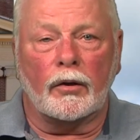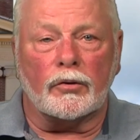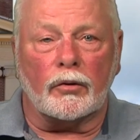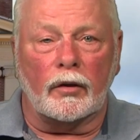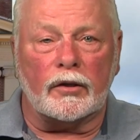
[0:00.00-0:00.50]

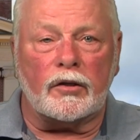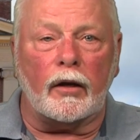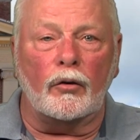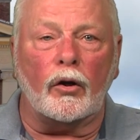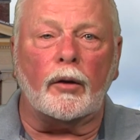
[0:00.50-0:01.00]
So let's take
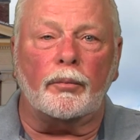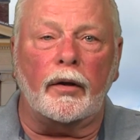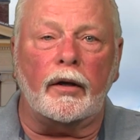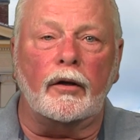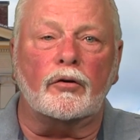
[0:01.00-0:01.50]
a look at
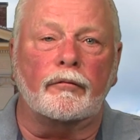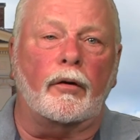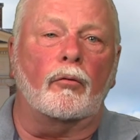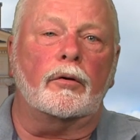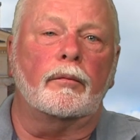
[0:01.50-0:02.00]
planning to
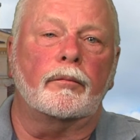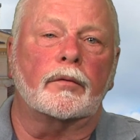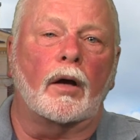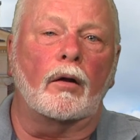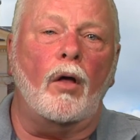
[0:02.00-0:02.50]
vote.
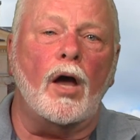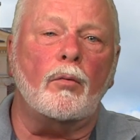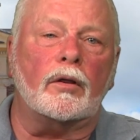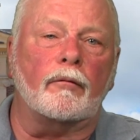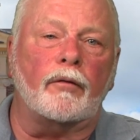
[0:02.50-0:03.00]
Along
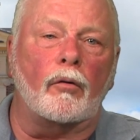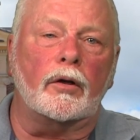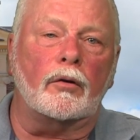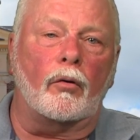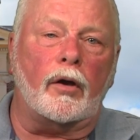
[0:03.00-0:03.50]
with the
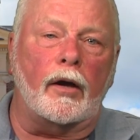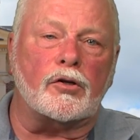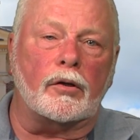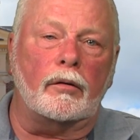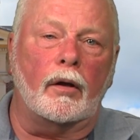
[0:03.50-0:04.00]
voting
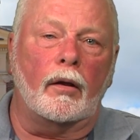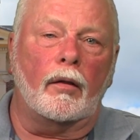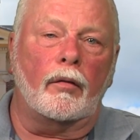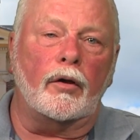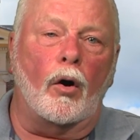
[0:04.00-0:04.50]
location,
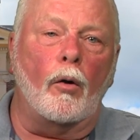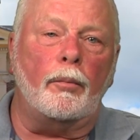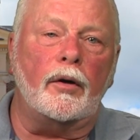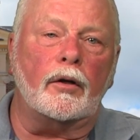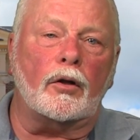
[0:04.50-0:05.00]
the
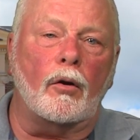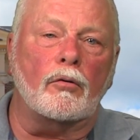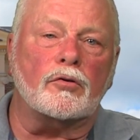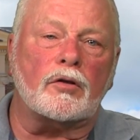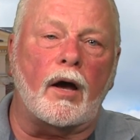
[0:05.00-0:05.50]
open and
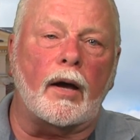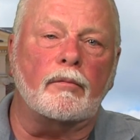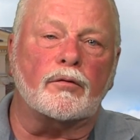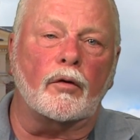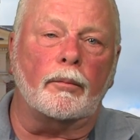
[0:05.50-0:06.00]
close
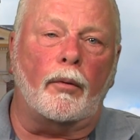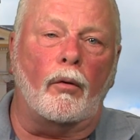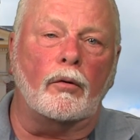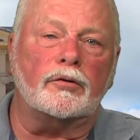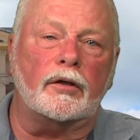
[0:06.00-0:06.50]
times for the
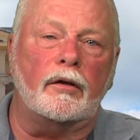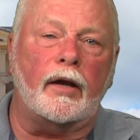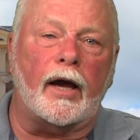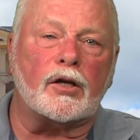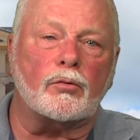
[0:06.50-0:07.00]
polls in
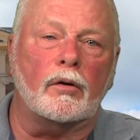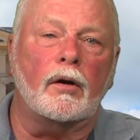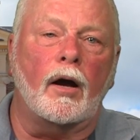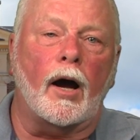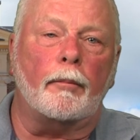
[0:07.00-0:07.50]
Nashua
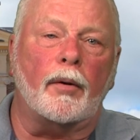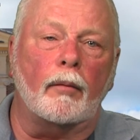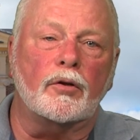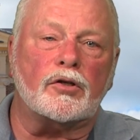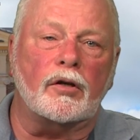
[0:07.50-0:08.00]
are
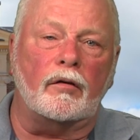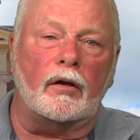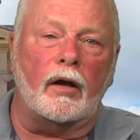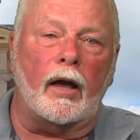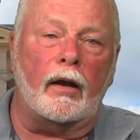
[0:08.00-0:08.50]
published in
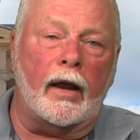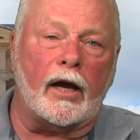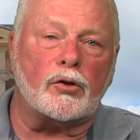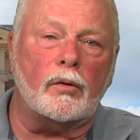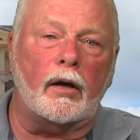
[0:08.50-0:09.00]
the
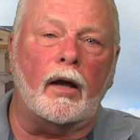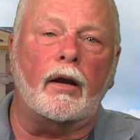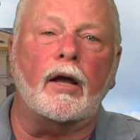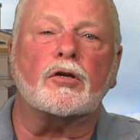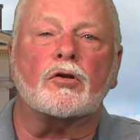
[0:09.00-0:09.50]

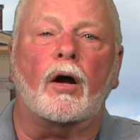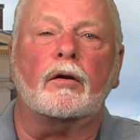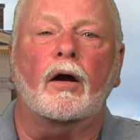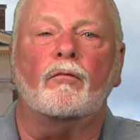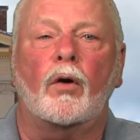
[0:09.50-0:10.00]

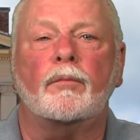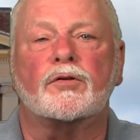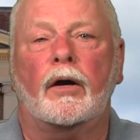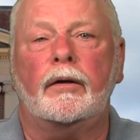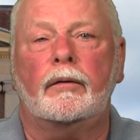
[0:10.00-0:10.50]
nashuanh.gov
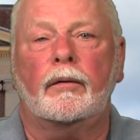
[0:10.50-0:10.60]
website.